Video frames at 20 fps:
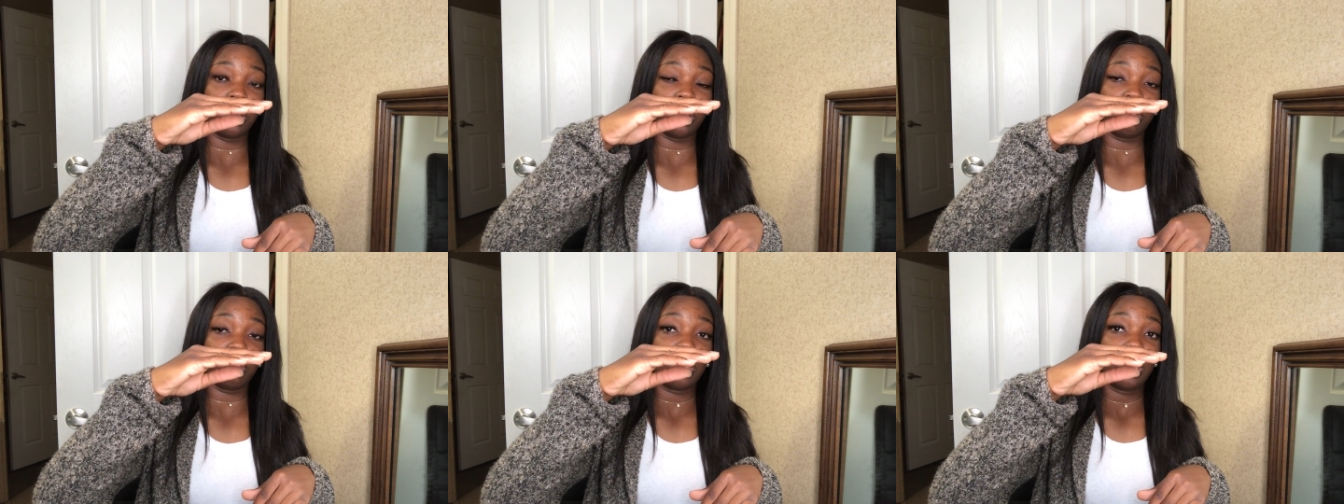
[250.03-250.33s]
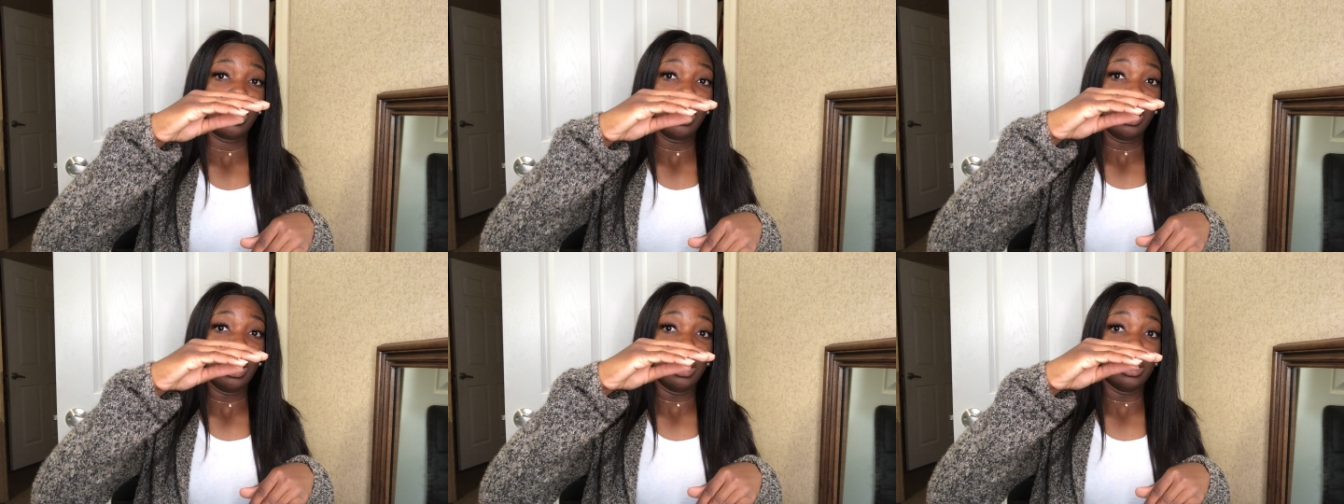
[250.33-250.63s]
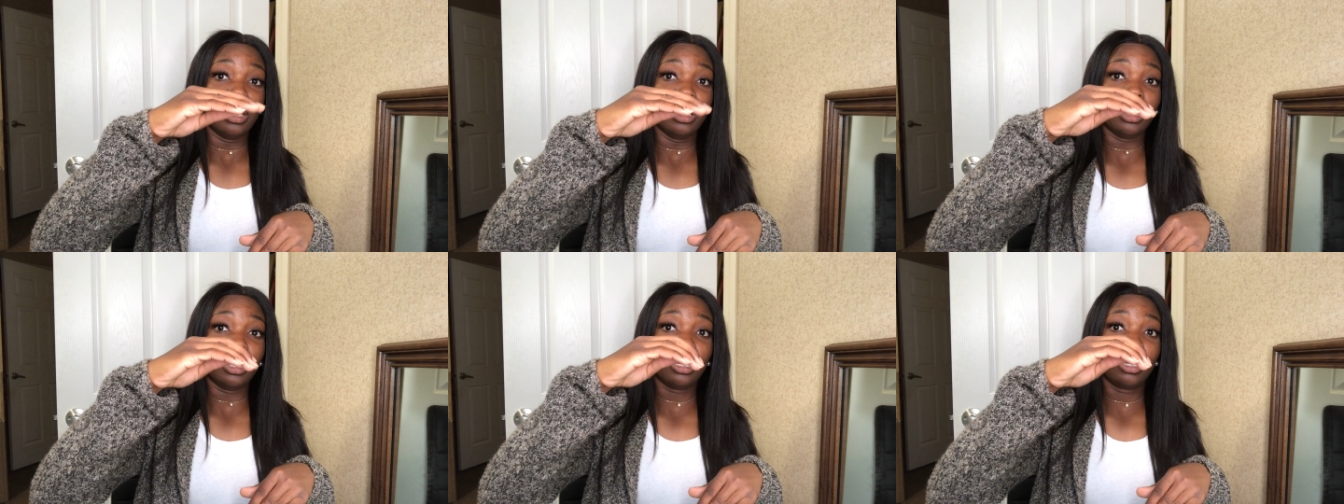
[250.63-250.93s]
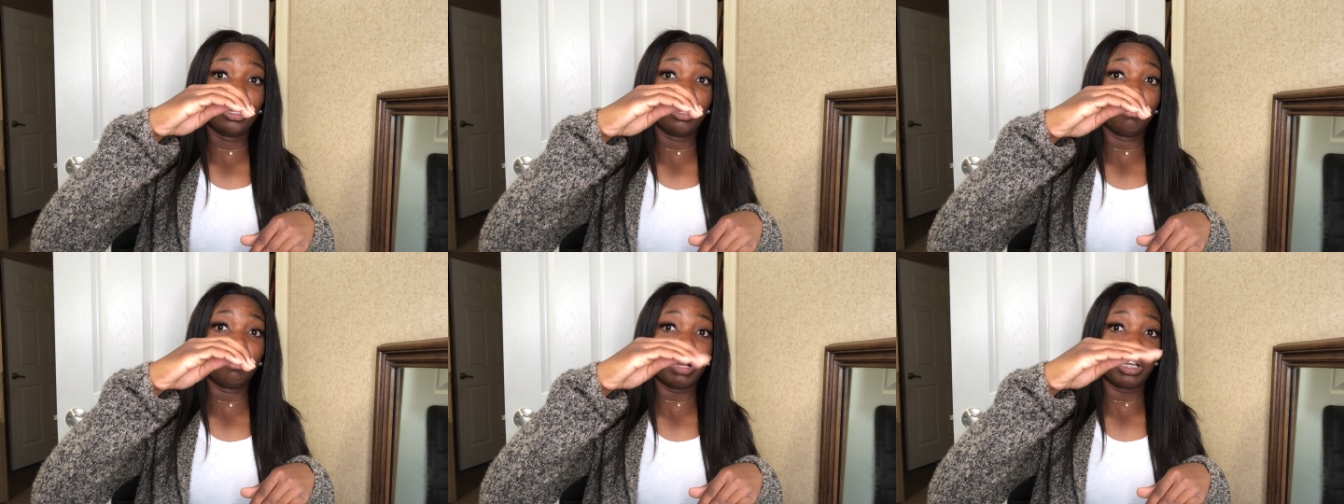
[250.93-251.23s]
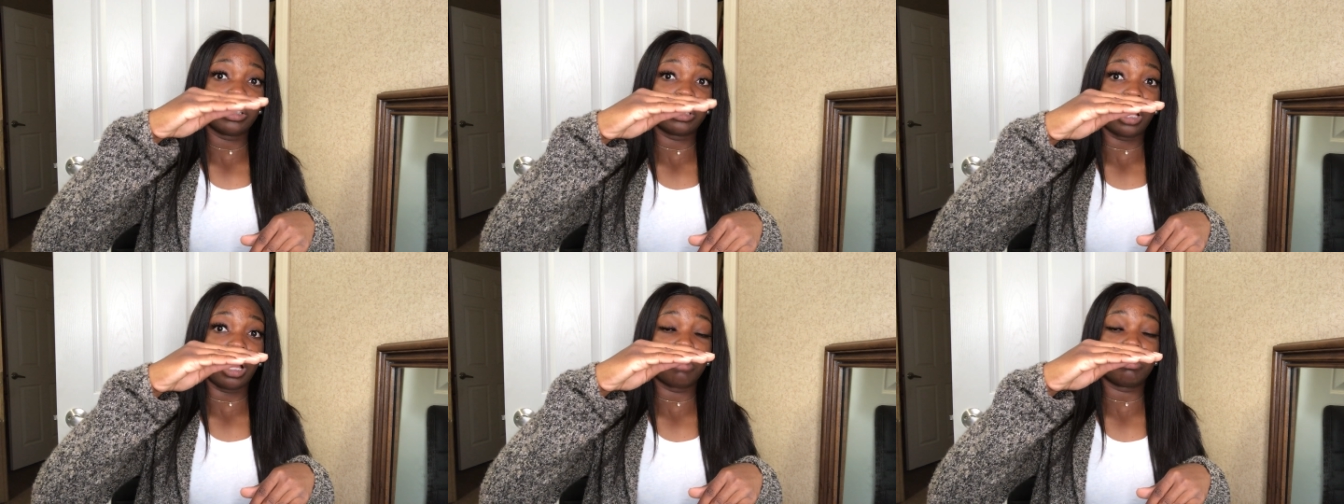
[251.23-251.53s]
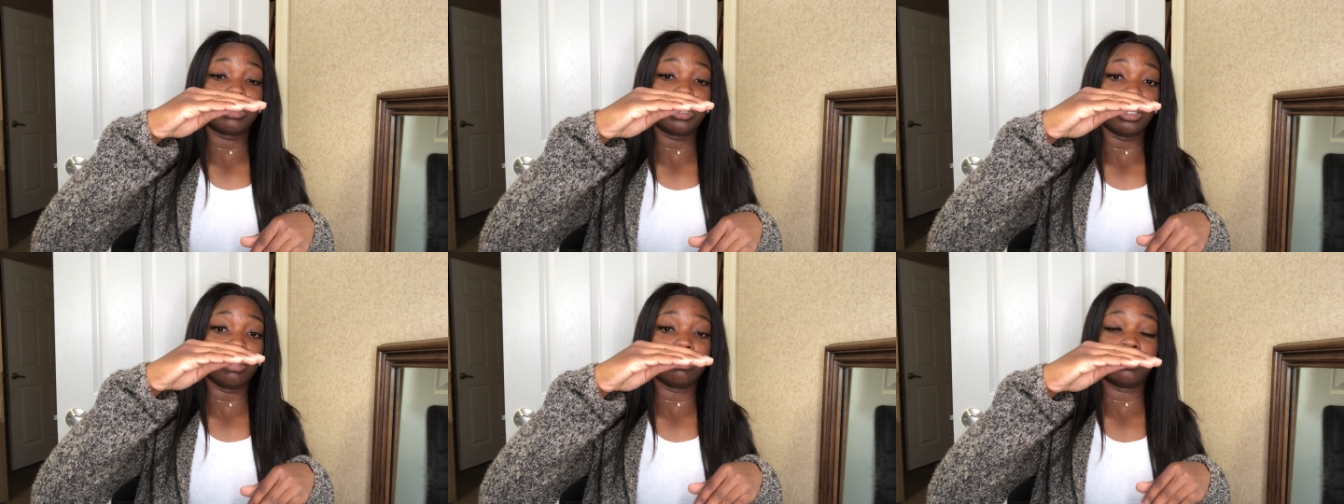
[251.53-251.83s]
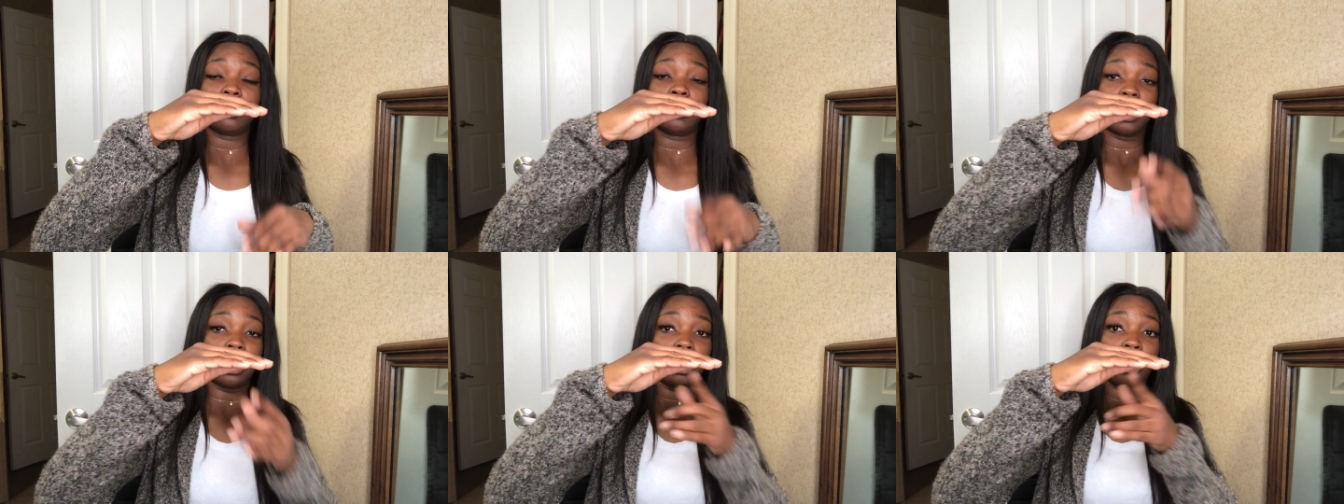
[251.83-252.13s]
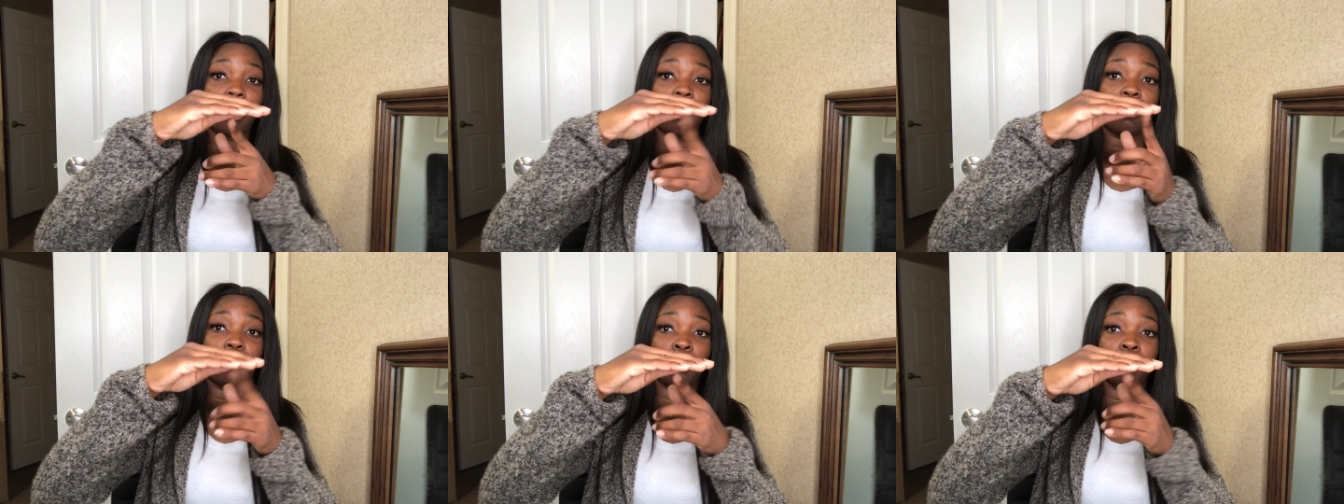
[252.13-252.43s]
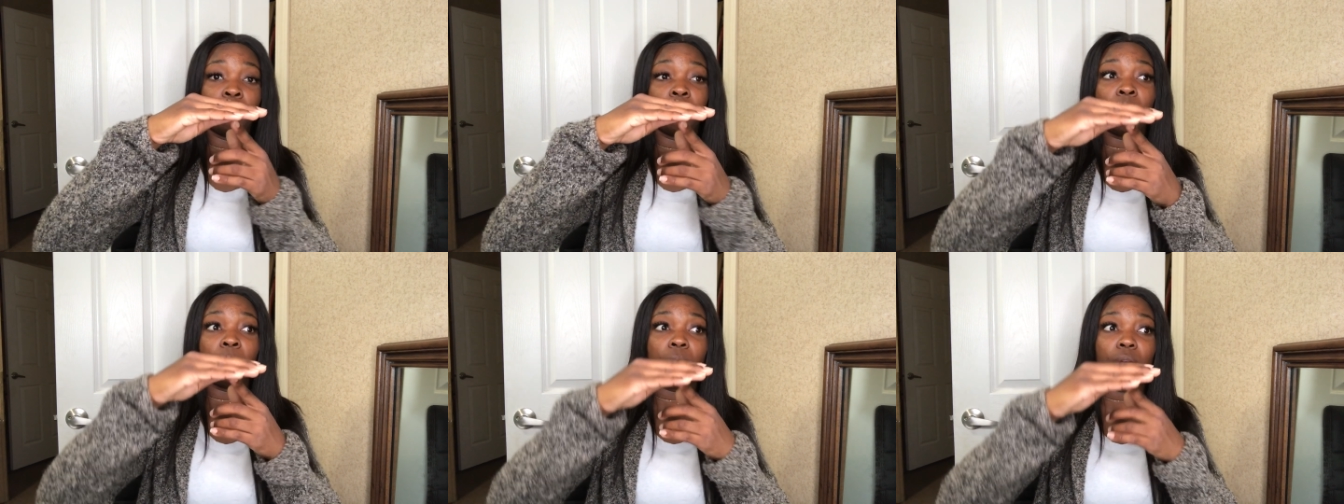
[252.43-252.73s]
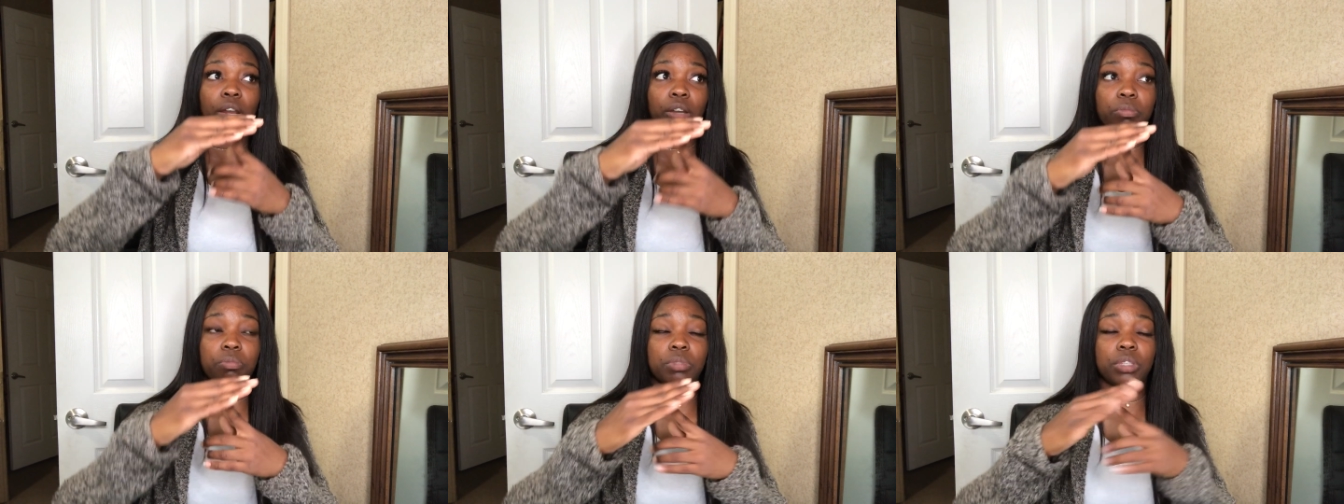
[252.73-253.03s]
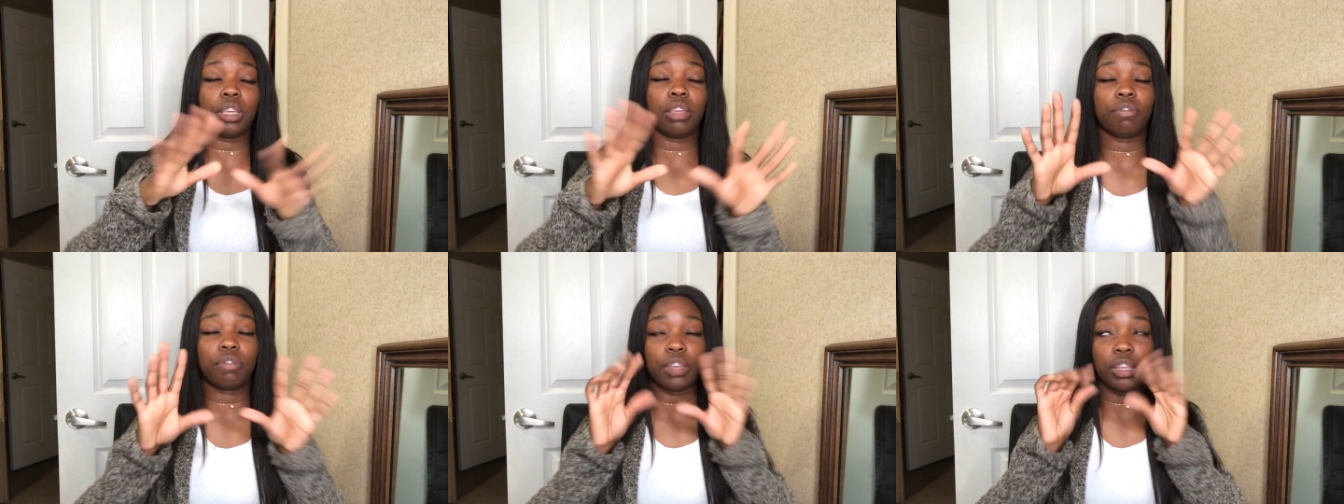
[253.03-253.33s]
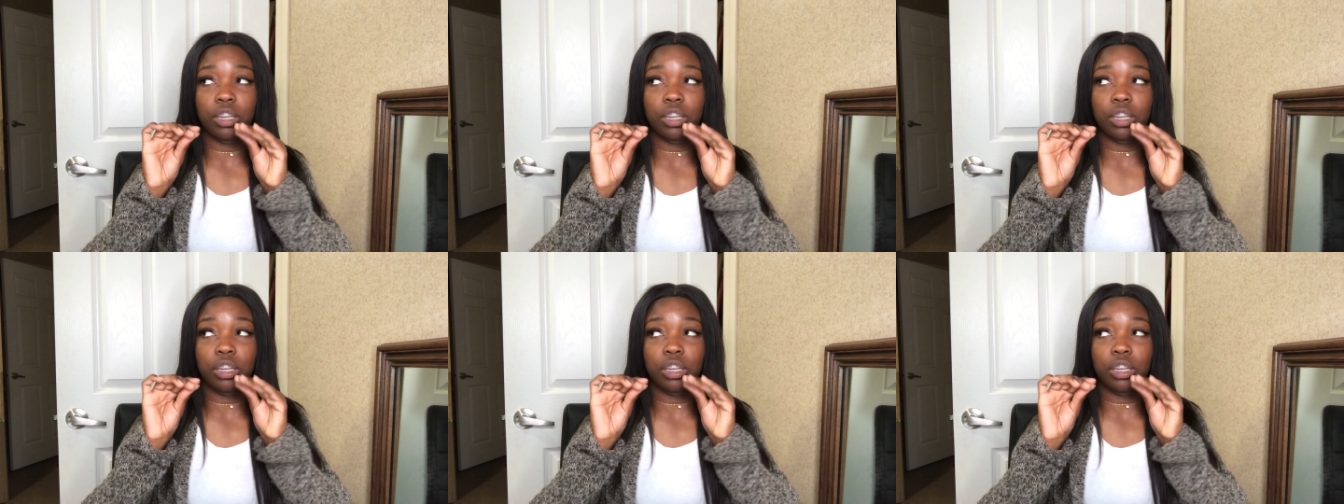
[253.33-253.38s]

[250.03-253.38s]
teeth. And then here are my top teeth sticking out on my bottom teeth.